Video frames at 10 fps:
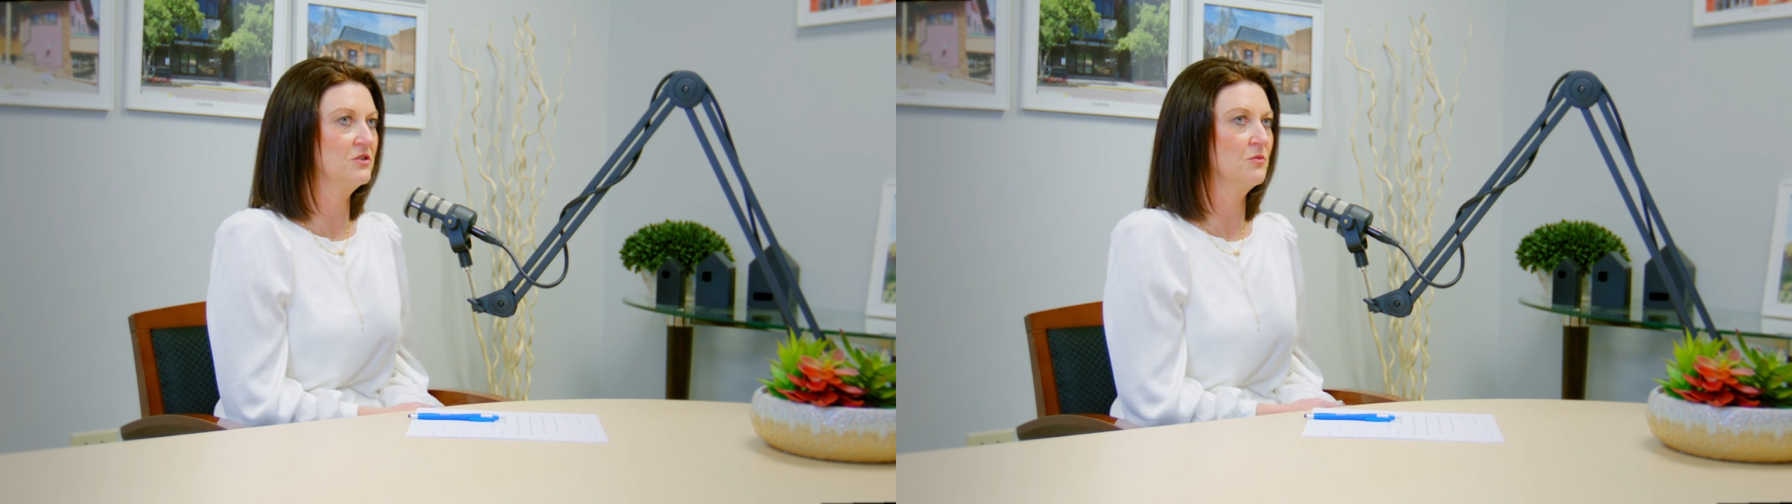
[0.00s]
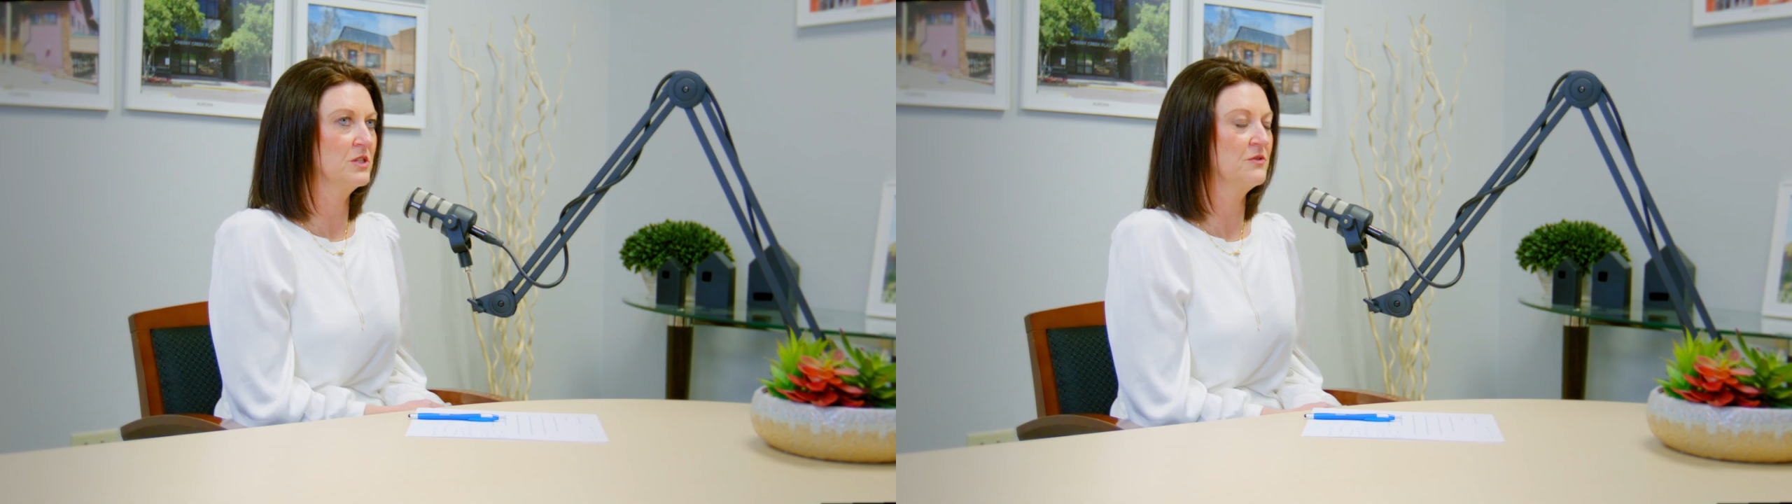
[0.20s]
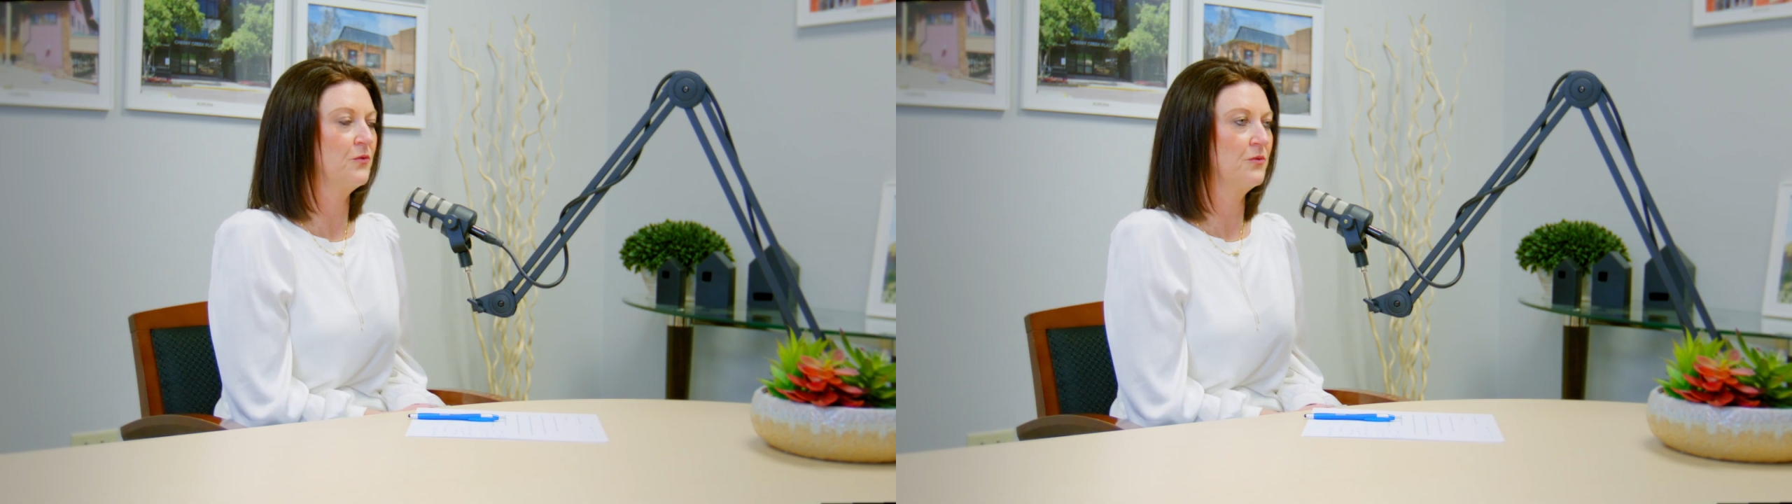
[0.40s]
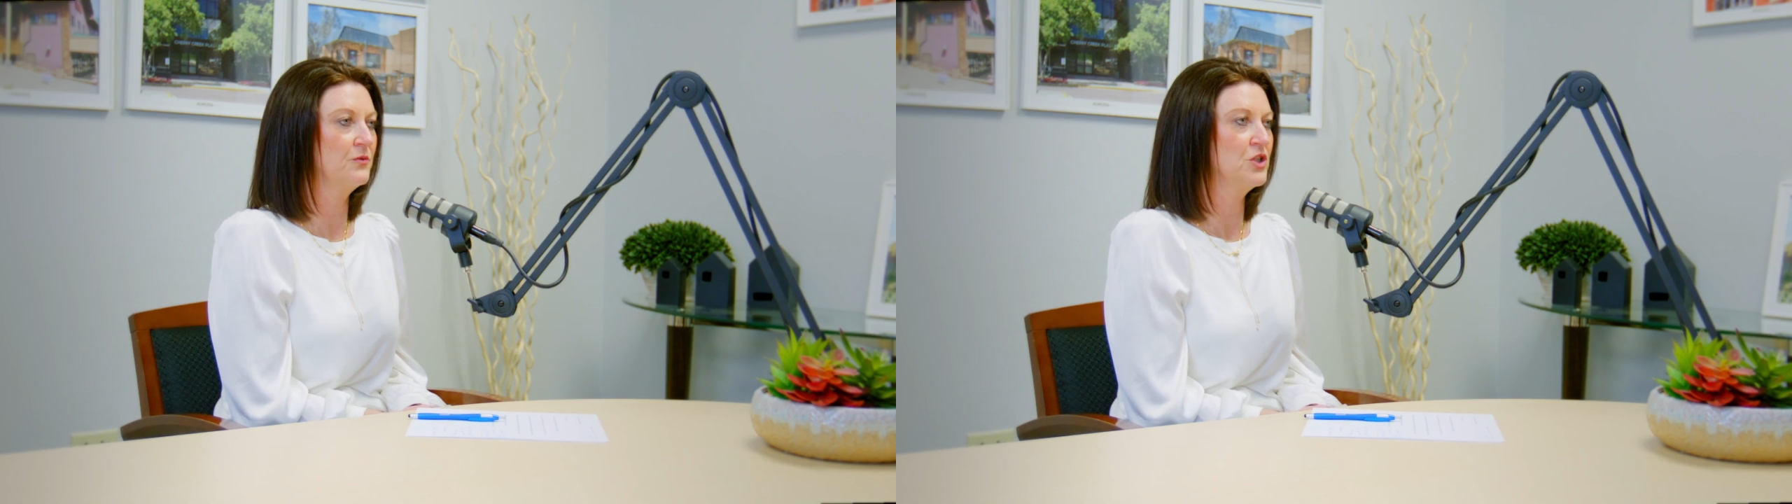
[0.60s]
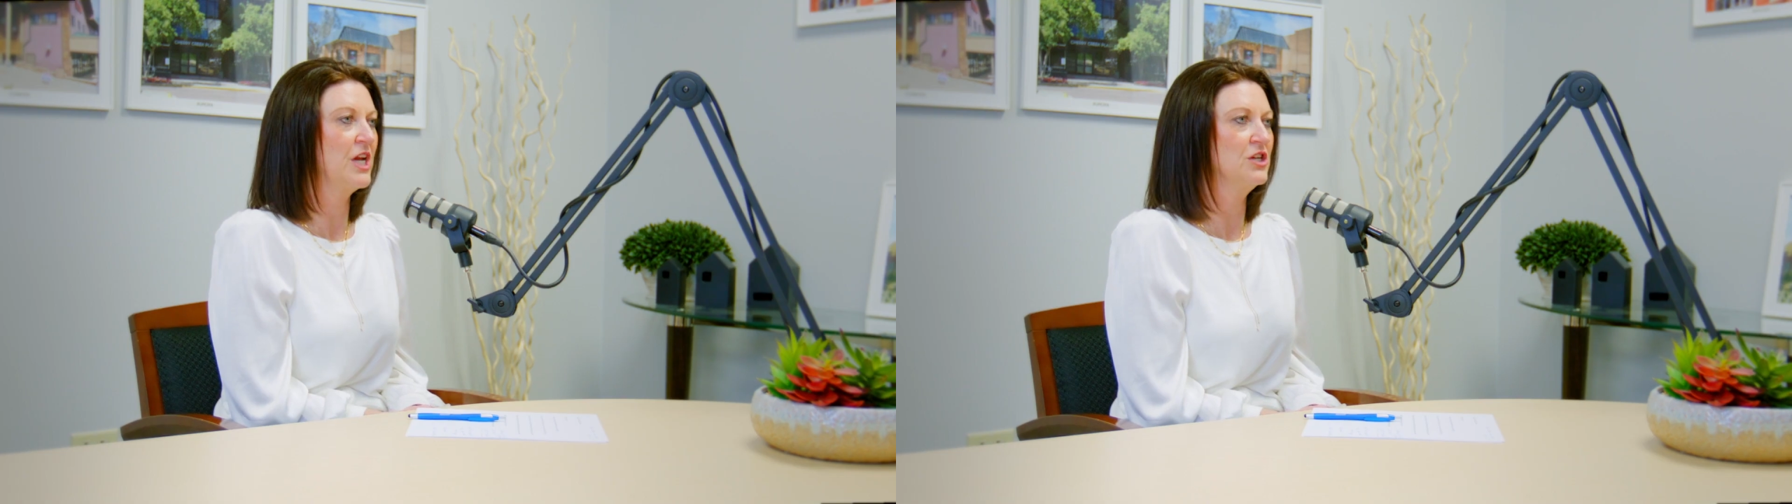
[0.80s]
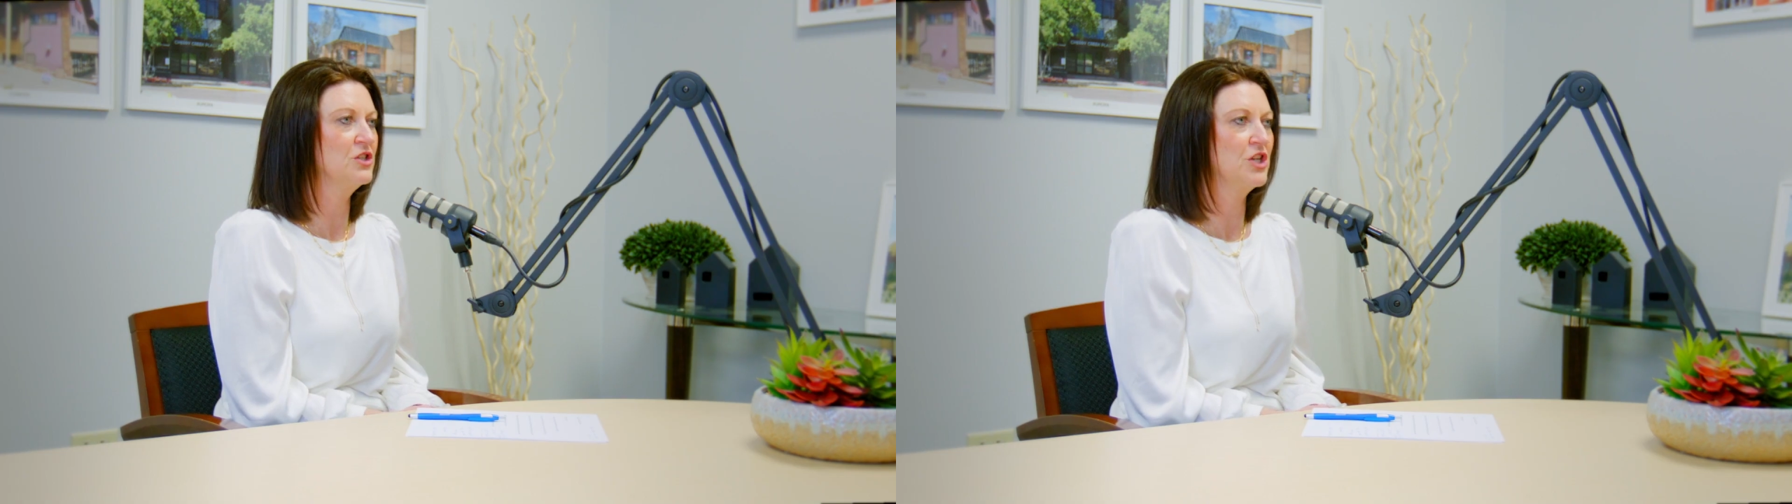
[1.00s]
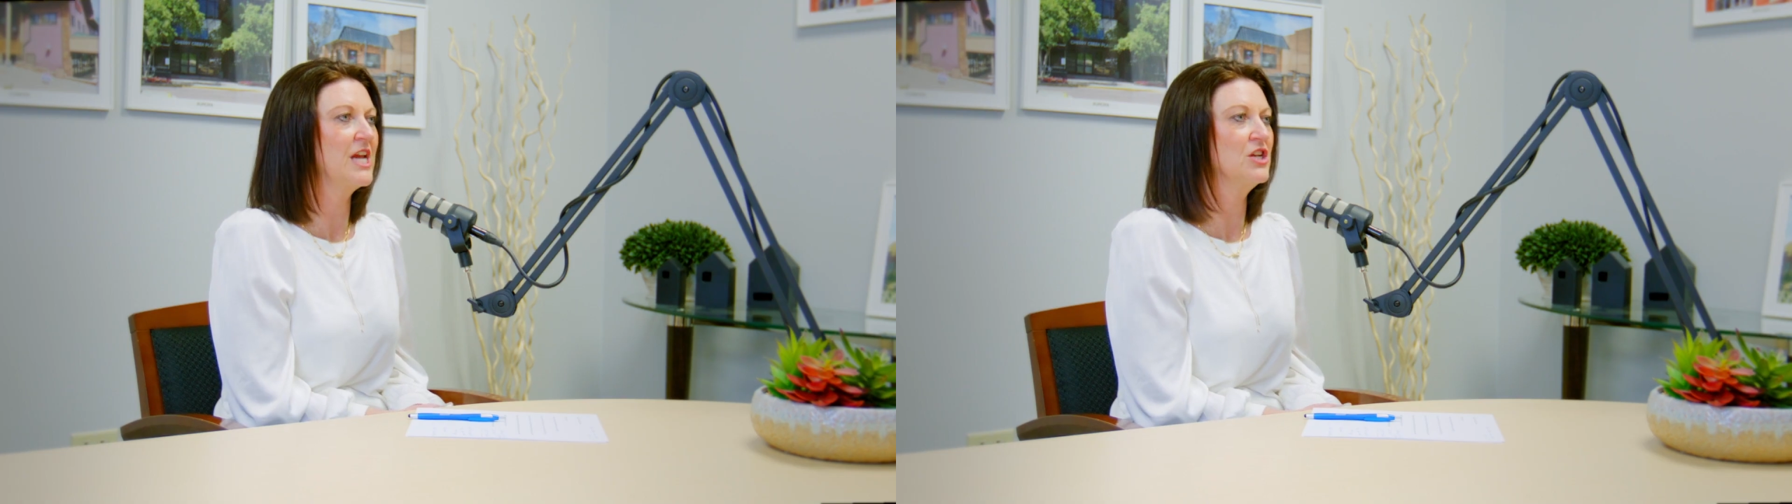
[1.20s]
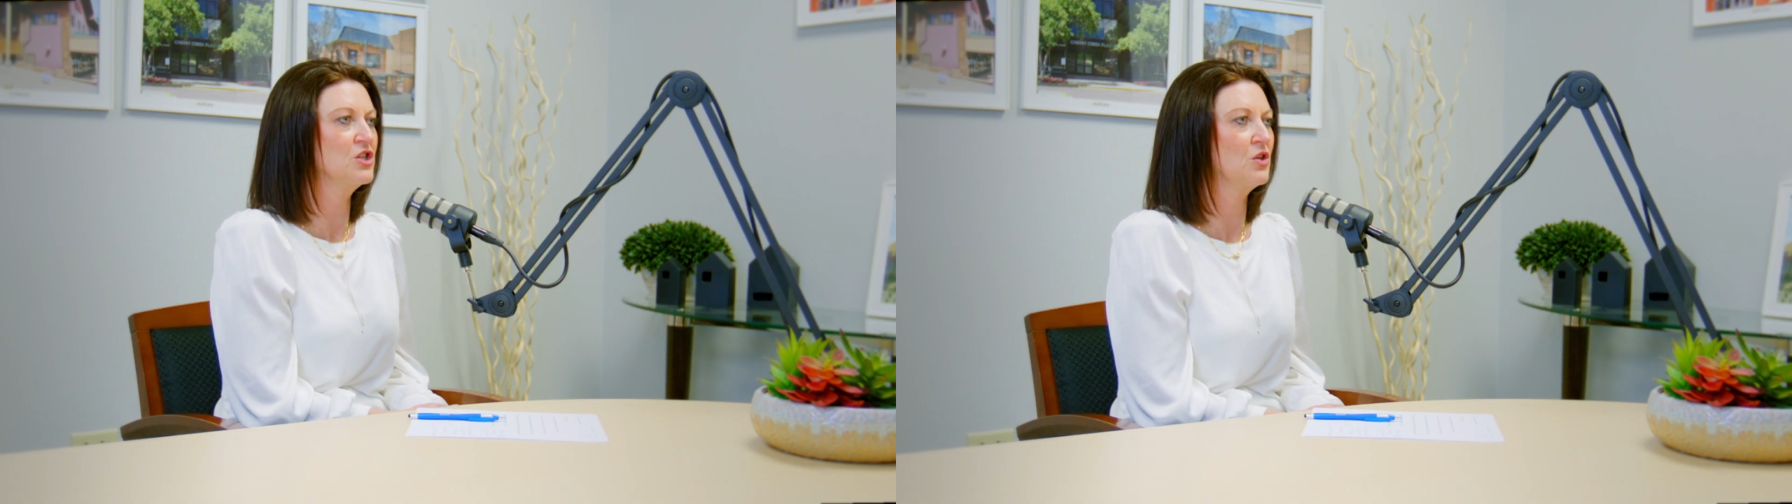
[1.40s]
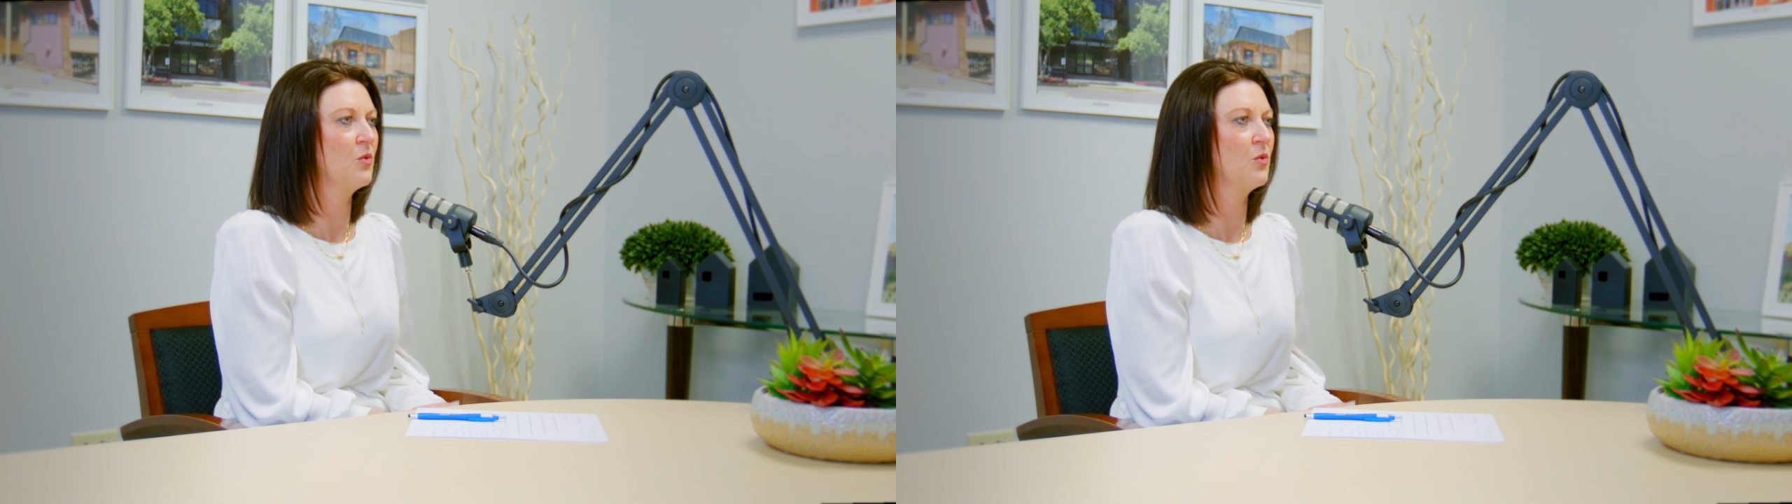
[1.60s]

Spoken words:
was changed the